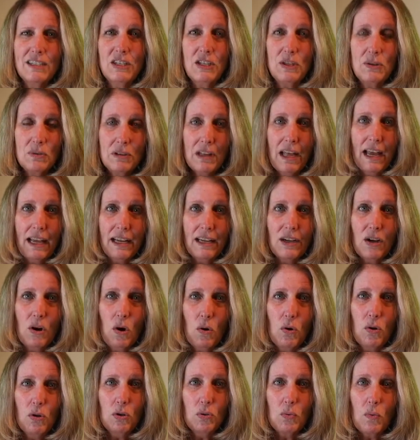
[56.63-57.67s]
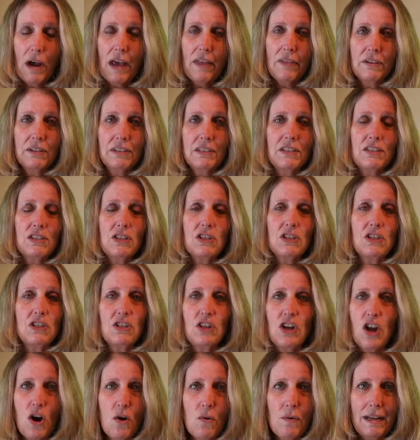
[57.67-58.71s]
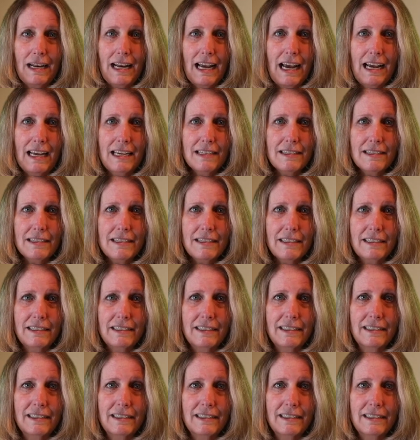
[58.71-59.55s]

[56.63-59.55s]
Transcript: Do you like cold weather and snow and ice?